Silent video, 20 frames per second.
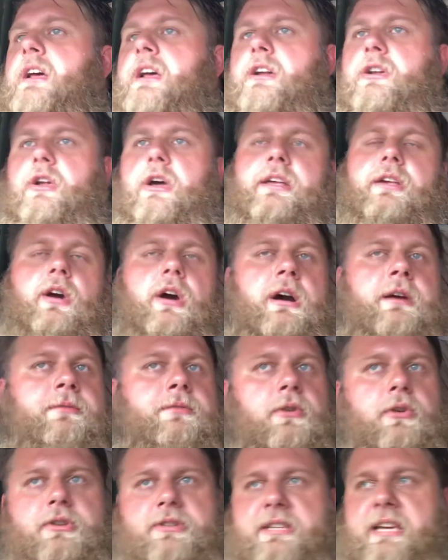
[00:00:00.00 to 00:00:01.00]
Like, I've
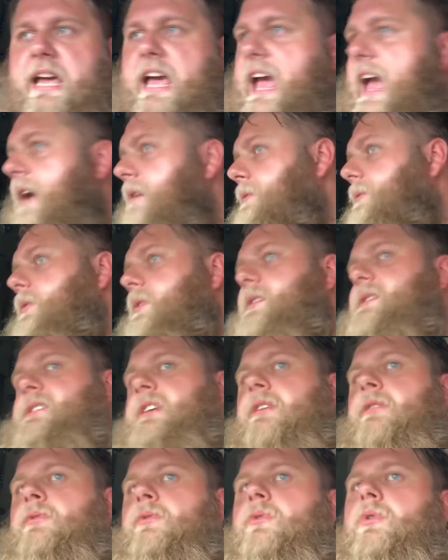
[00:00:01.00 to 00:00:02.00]
looked at every
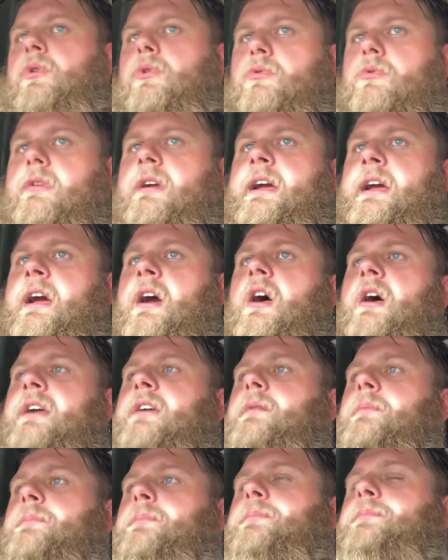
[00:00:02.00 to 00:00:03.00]
single career I
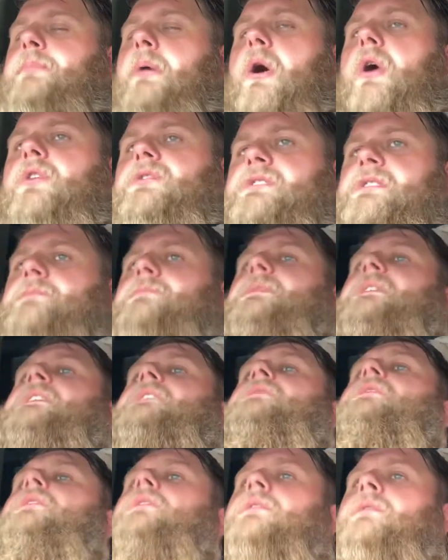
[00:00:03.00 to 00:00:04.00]
could
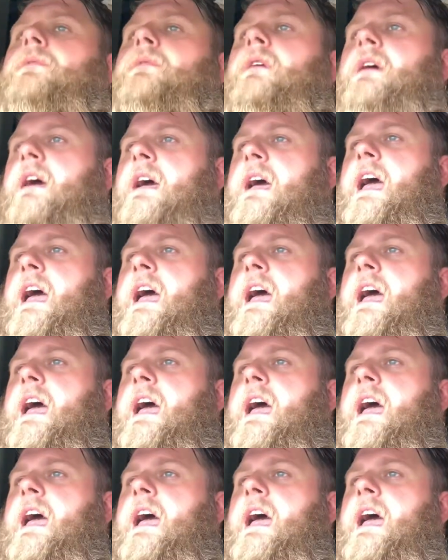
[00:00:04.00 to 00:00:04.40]
possibly do,